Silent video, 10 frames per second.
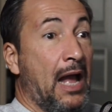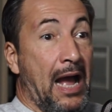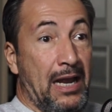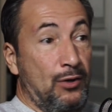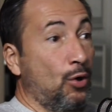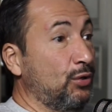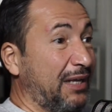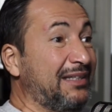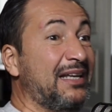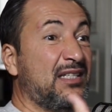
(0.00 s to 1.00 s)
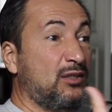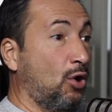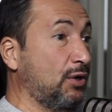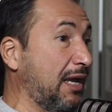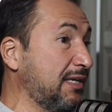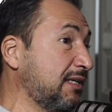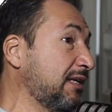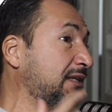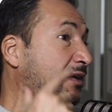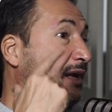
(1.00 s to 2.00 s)
I know that Estonia is
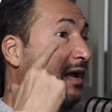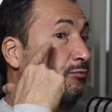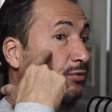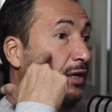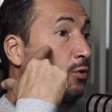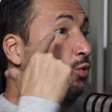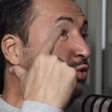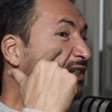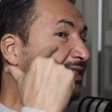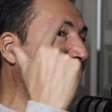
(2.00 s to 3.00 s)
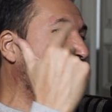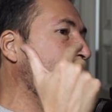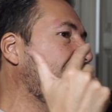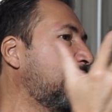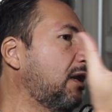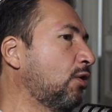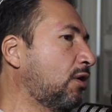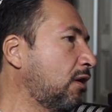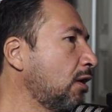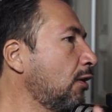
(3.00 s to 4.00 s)
another country who's taking a
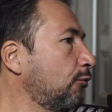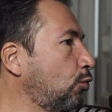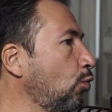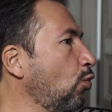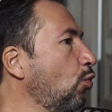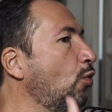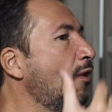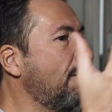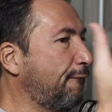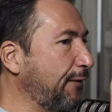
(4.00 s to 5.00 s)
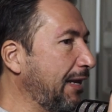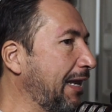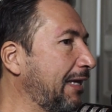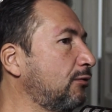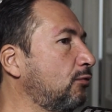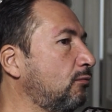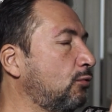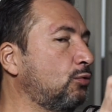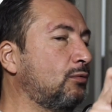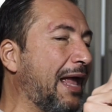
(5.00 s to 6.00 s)
look to Finland
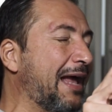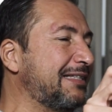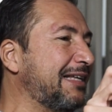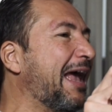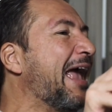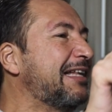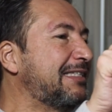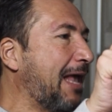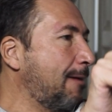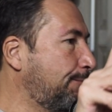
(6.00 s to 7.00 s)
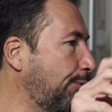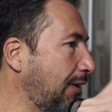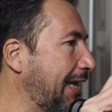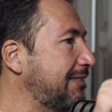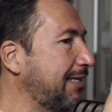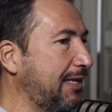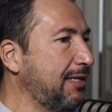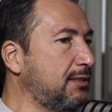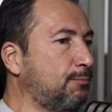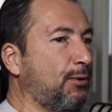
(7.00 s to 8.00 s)
as an example, as an
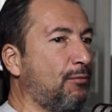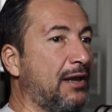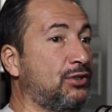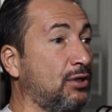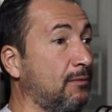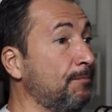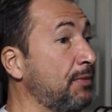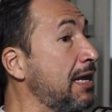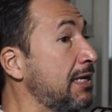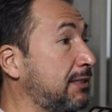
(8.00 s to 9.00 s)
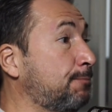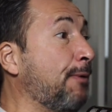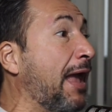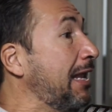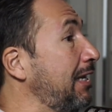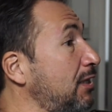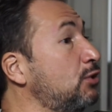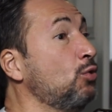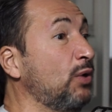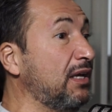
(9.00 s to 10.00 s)
inspiration. Spain
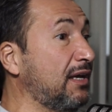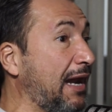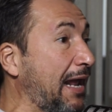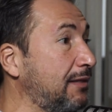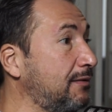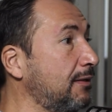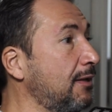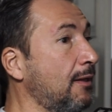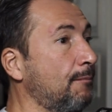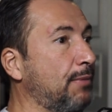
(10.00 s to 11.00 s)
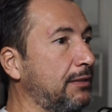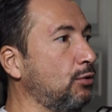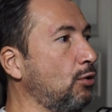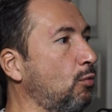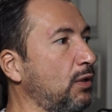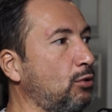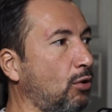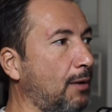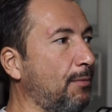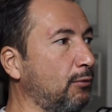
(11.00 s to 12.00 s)
is doing great, but you know, we
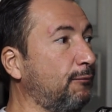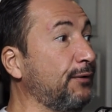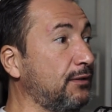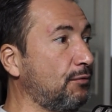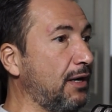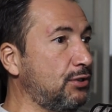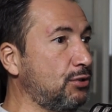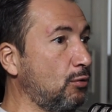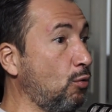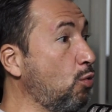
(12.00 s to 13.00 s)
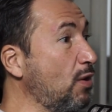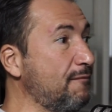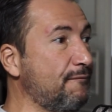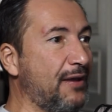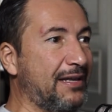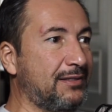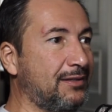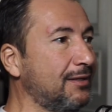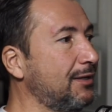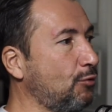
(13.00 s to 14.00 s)
talk about federation who
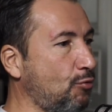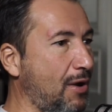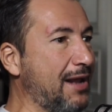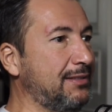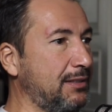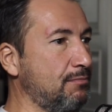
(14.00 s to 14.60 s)
invest crazy